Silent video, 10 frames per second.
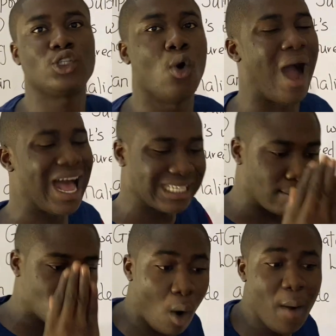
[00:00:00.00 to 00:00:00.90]
So as
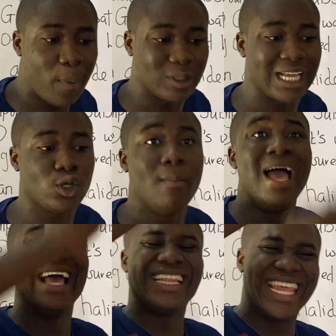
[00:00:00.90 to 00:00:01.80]
I'm done with potassium,
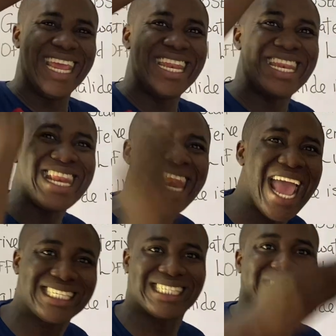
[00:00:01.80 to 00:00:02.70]
the
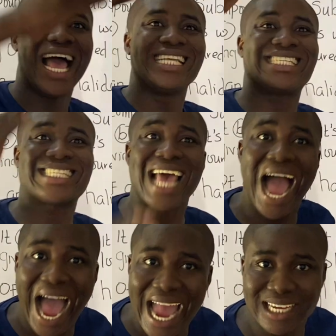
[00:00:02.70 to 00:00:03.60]
next
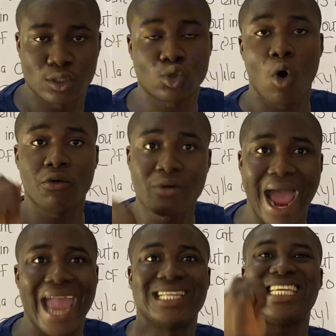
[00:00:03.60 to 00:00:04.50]
sign to
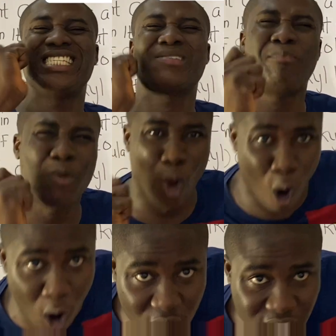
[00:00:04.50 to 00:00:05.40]
write is
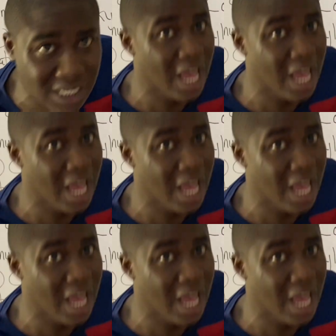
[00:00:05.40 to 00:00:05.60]
plus,